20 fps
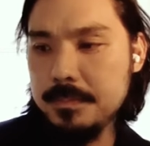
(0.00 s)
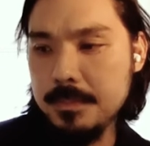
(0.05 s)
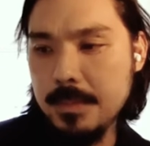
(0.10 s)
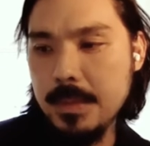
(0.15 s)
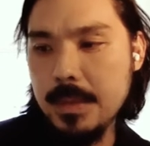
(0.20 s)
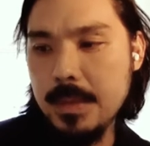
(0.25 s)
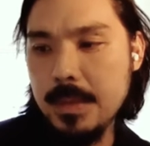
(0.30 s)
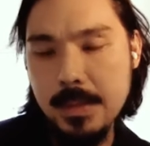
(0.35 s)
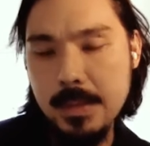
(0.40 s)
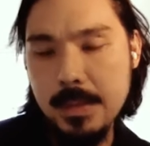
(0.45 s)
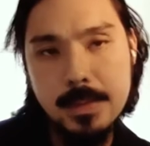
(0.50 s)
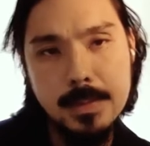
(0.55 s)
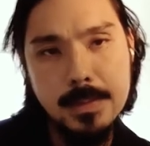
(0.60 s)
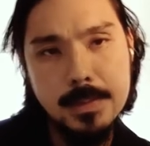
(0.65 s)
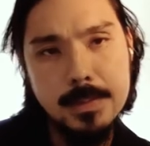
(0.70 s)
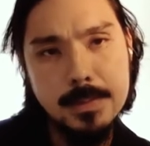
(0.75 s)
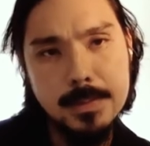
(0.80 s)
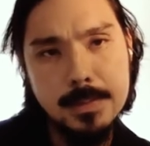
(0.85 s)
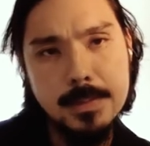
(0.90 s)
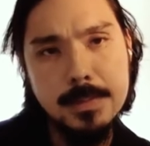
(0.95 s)

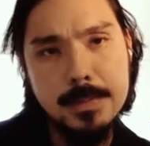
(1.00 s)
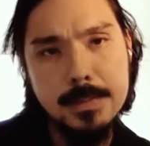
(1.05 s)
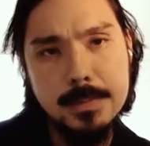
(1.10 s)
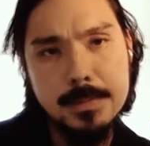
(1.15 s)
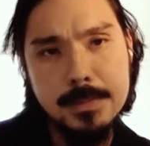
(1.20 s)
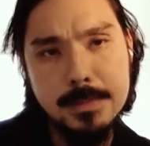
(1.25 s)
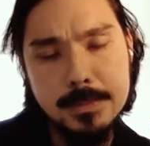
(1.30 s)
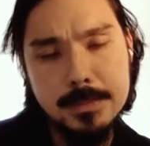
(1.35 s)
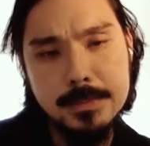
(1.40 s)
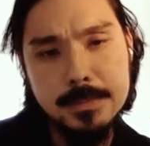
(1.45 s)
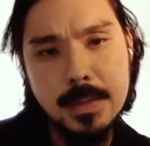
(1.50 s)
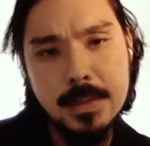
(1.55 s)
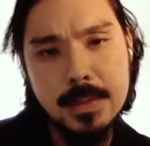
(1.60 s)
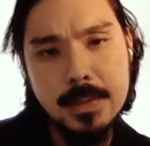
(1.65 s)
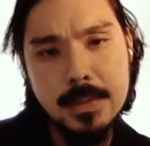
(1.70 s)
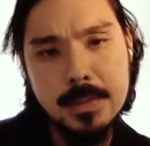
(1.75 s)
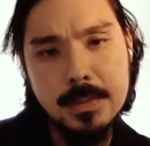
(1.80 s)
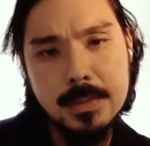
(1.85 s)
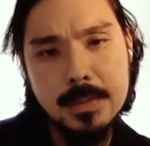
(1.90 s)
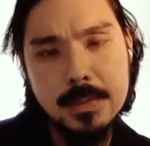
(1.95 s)

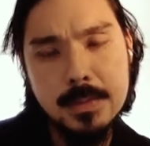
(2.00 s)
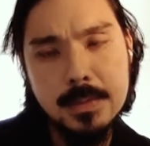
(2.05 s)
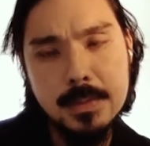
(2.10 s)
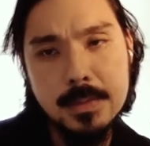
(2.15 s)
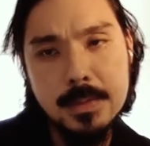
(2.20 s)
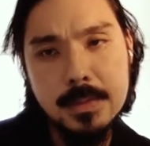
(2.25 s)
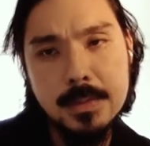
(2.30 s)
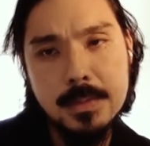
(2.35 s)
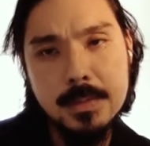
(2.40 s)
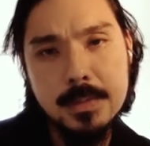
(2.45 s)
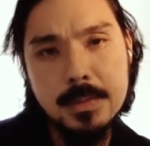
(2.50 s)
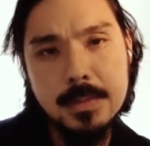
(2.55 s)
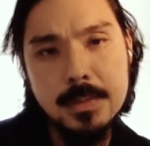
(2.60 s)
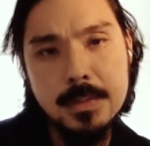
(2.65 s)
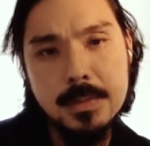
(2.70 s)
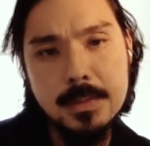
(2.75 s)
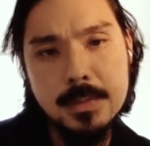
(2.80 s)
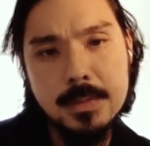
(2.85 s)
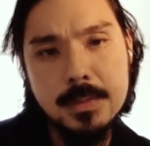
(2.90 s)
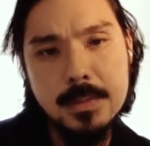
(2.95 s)

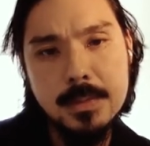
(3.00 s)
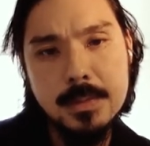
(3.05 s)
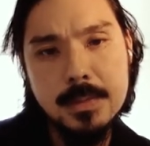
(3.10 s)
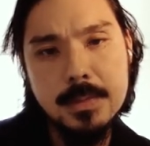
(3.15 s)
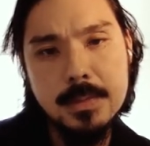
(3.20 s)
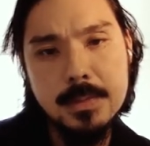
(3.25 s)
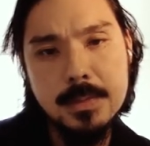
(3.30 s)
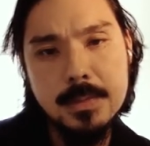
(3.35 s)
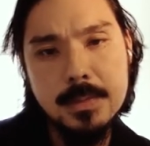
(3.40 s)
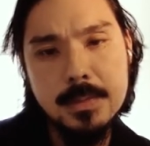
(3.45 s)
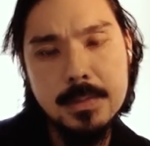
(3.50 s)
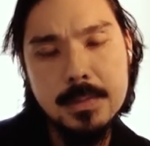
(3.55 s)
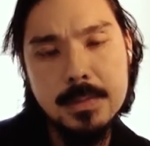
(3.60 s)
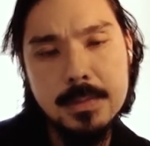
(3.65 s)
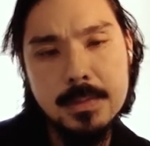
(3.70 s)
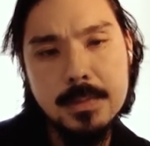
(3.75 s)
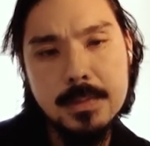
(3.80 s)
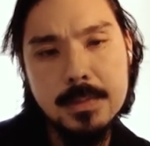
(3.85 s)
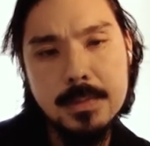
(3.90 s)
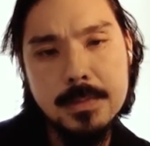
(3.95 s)

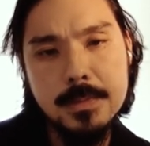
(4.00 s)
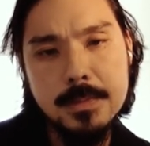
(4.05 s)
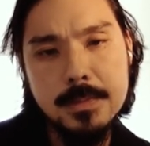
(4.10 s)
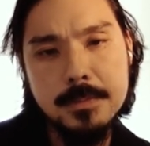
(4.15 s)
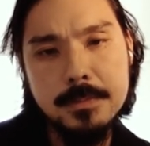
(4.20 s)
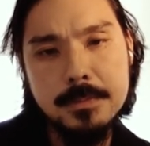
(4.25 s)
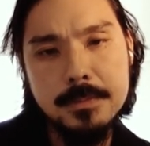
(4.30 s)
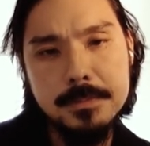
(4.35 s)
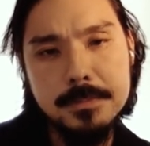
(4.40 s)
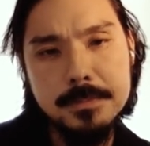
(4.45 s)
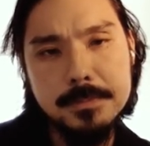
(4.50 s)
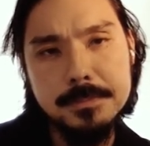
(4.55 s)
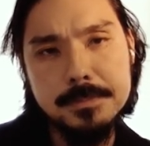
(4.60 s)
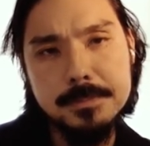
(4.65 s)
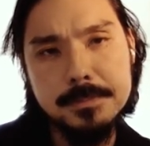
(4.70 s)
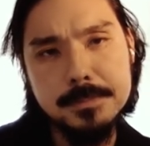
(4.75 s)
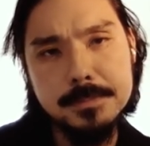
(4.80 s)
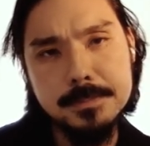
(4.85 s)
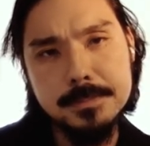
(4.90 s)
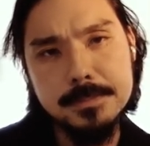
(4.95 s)

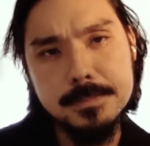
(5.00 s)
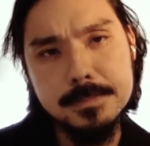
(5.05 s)
(silent)